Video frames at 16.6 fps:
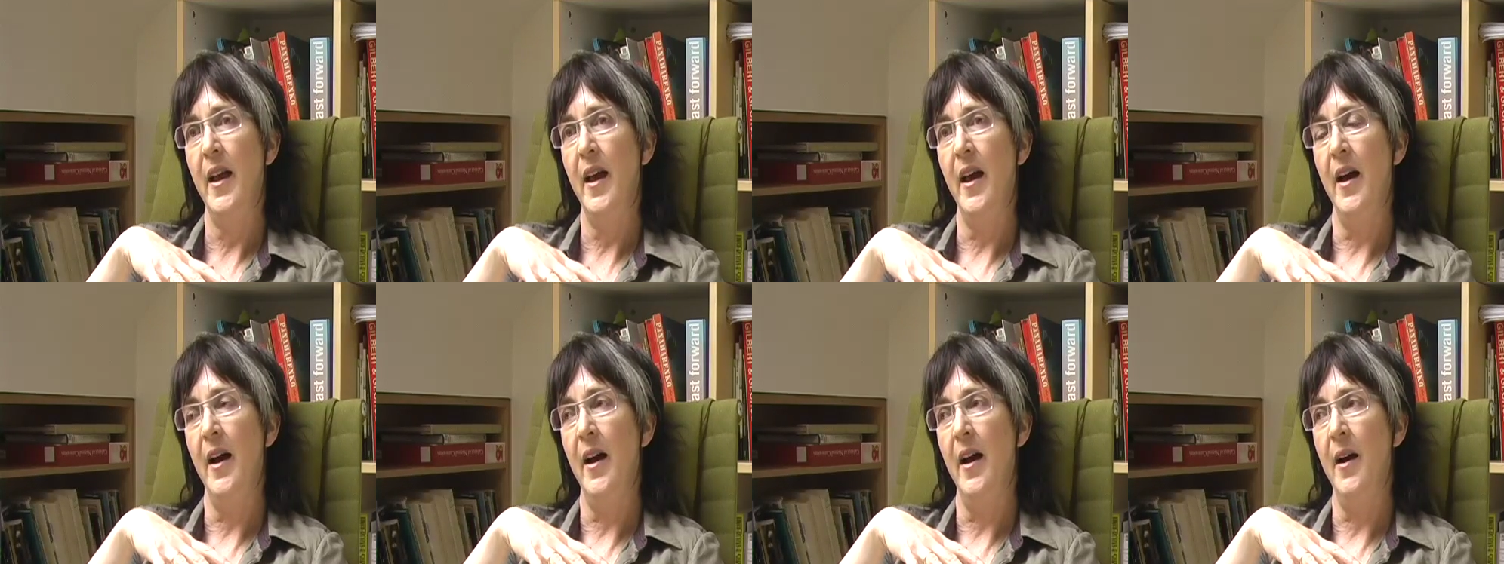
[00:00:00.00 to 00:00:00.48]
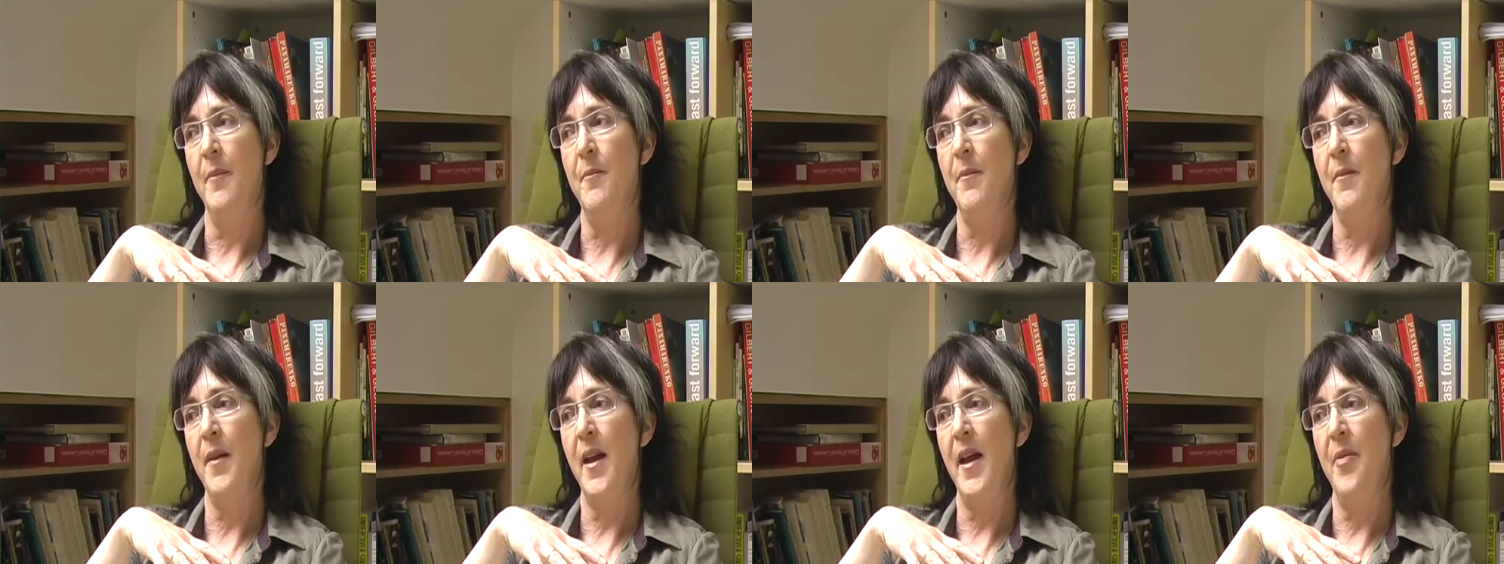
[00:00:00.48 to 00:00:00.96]

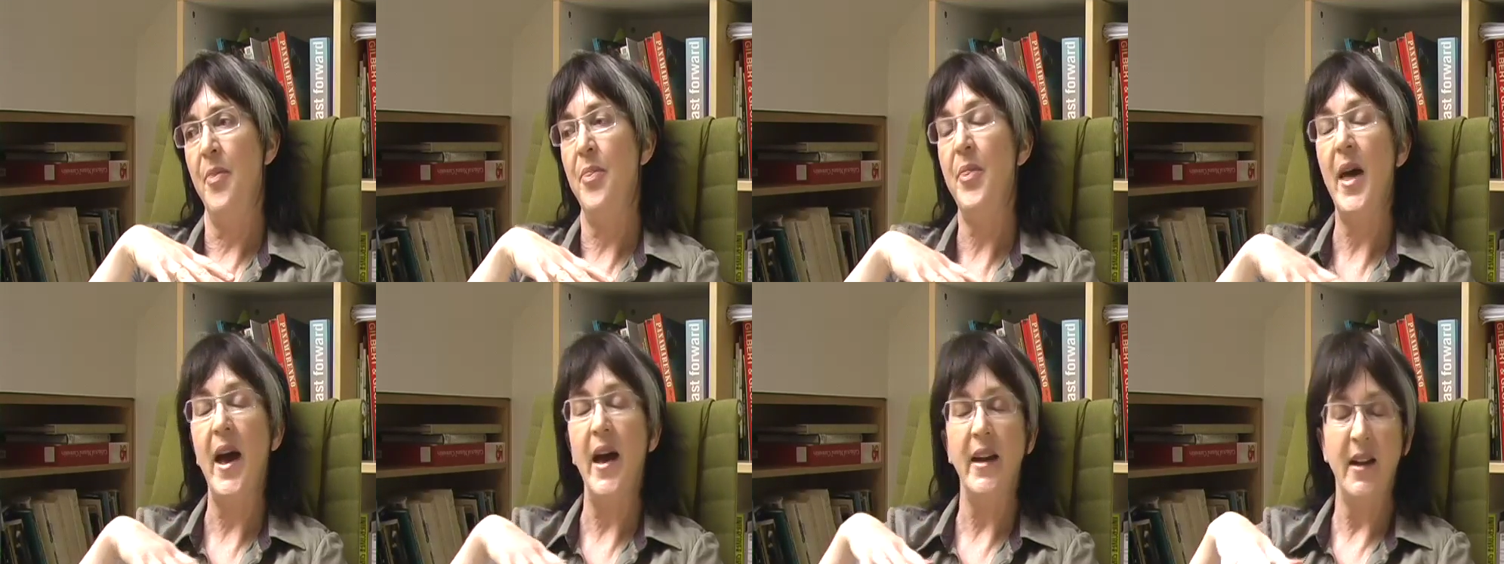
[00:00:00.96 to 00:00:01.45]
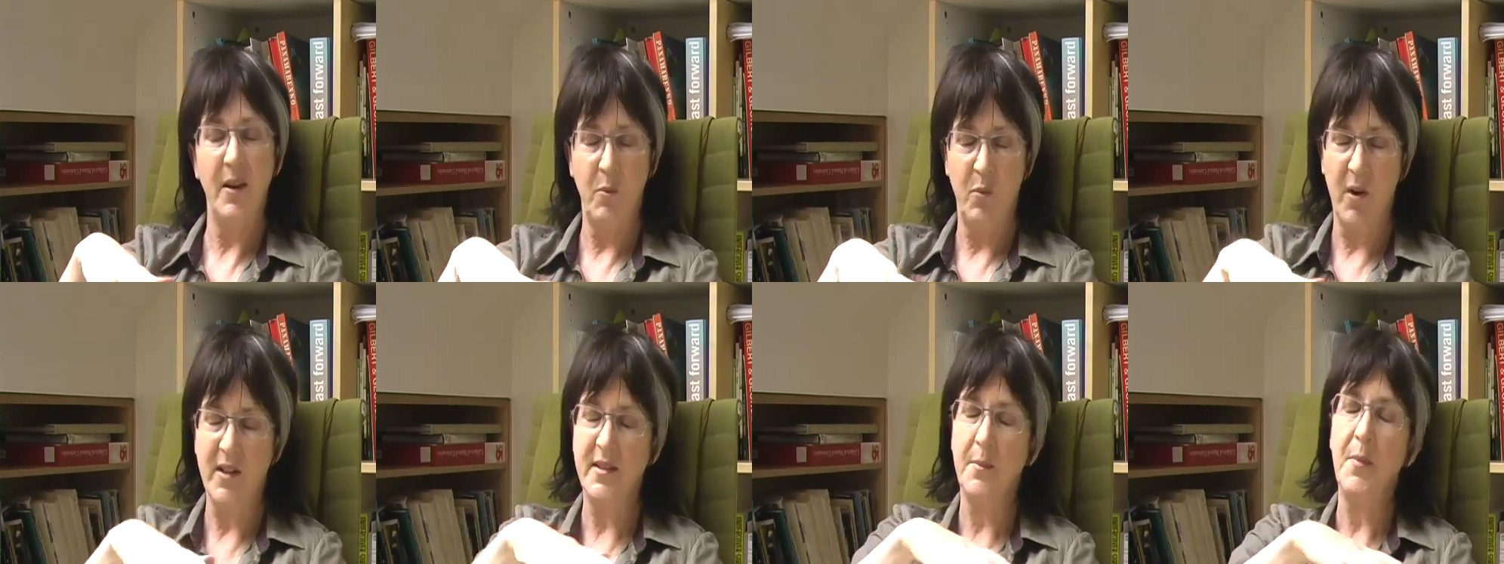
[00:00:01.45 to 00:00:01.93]
And that
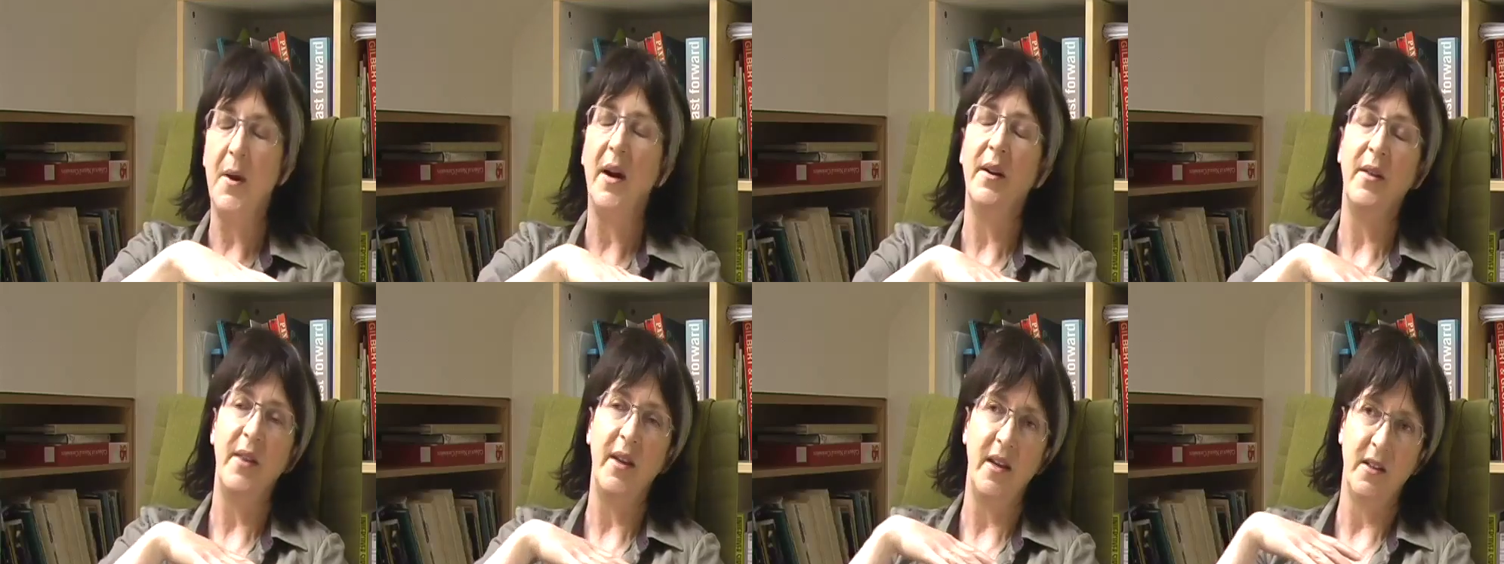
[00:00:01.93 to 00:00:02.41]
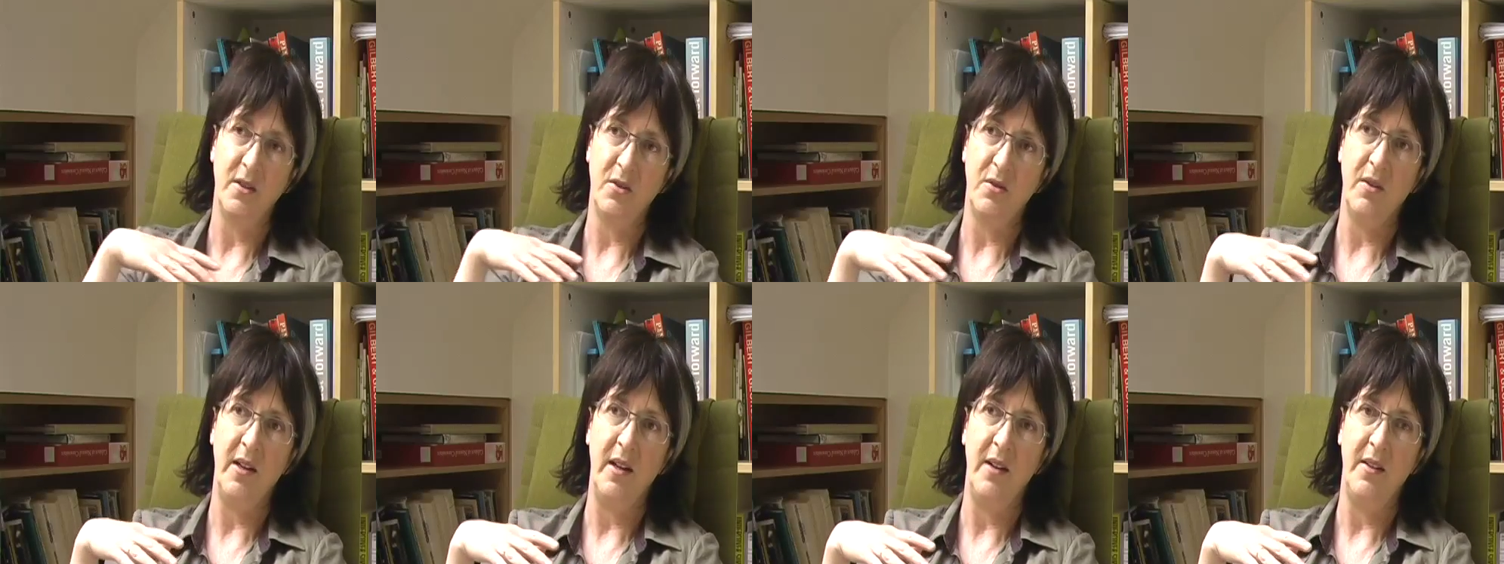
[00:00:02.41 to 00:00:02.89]
was a part of the
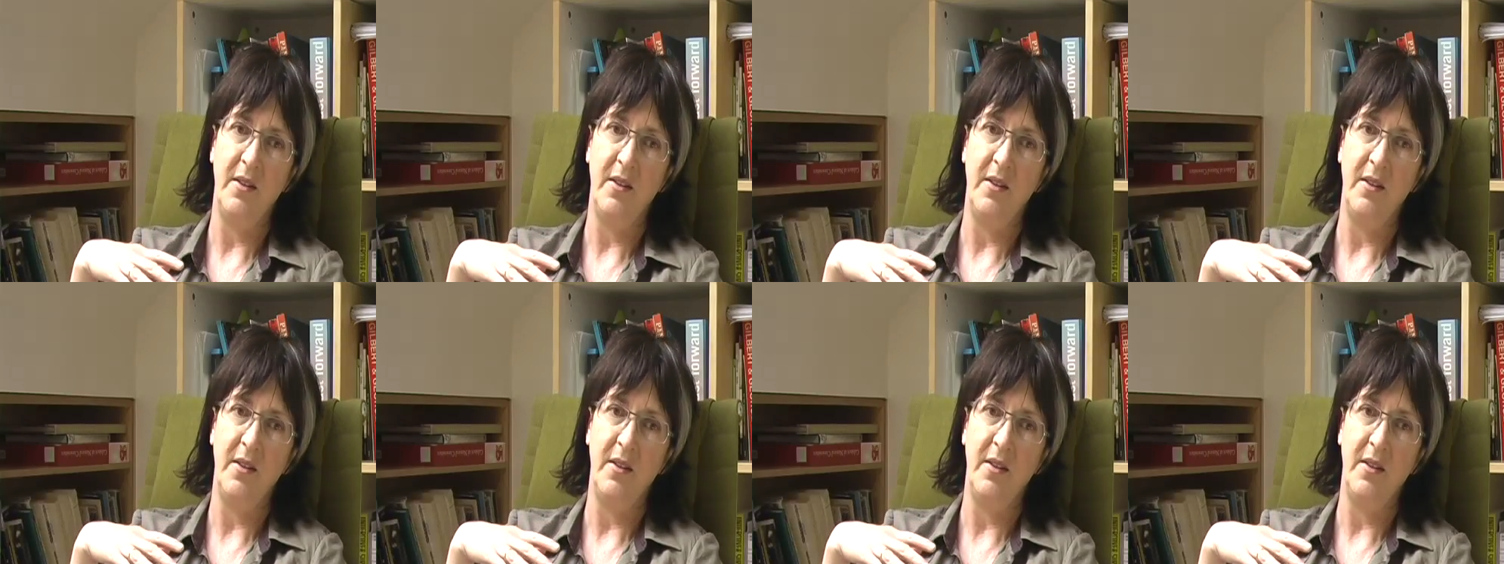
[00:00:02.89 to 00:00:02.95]
history,